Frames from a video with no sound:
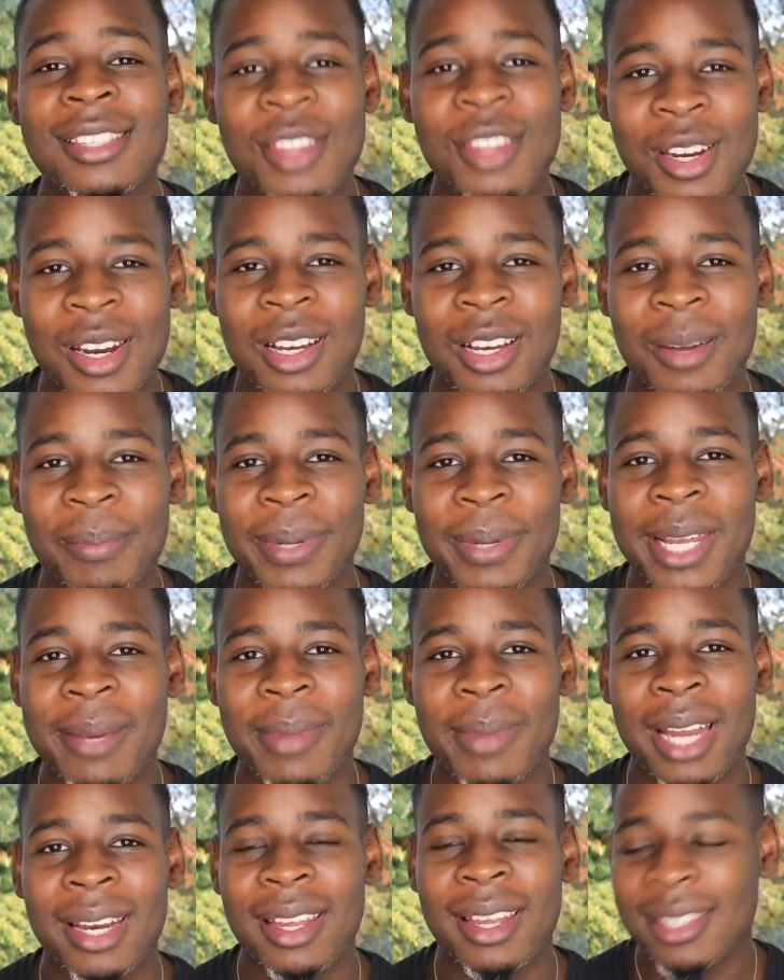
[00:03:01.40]
done a complete
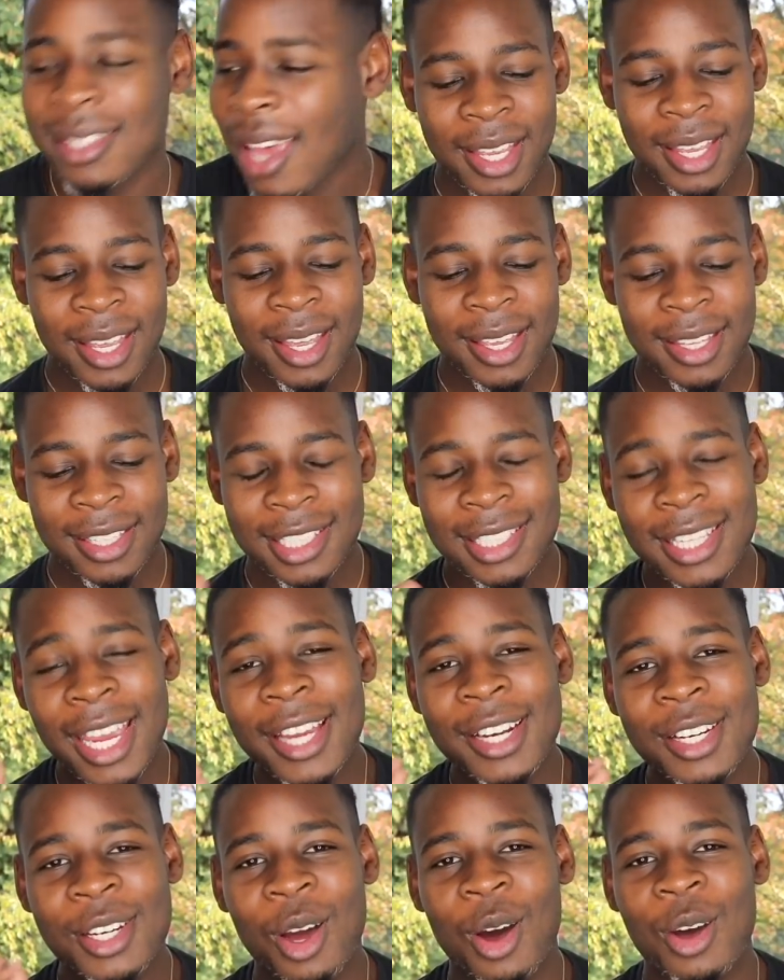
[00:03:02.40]
madness.
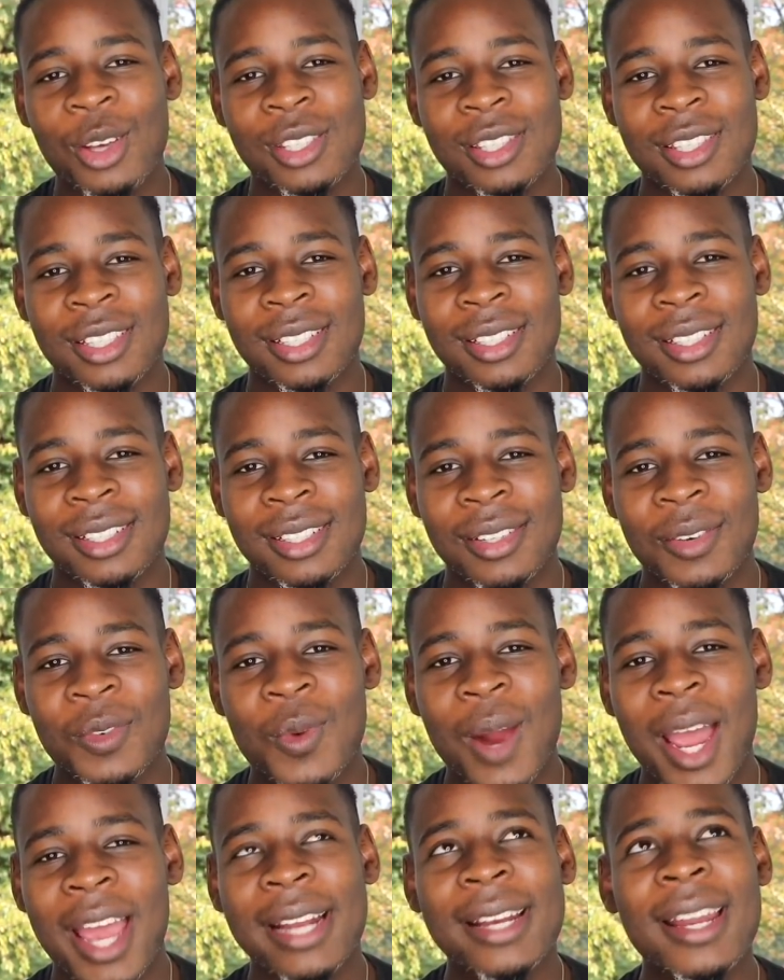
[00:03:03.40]
Shane Dawson
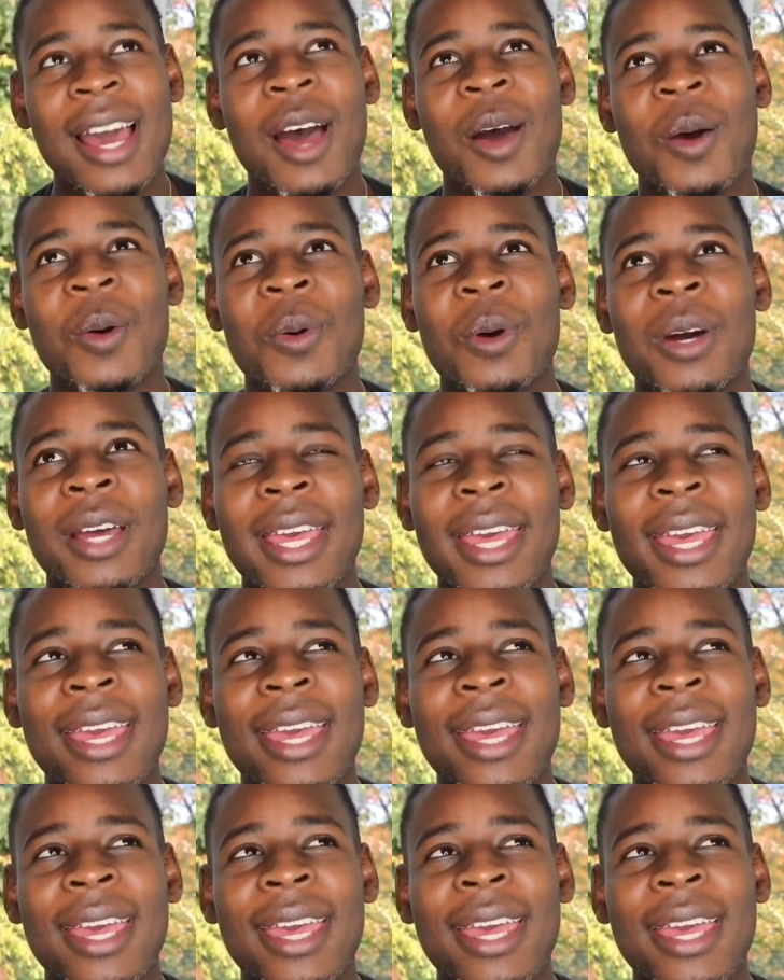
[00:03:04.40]
right now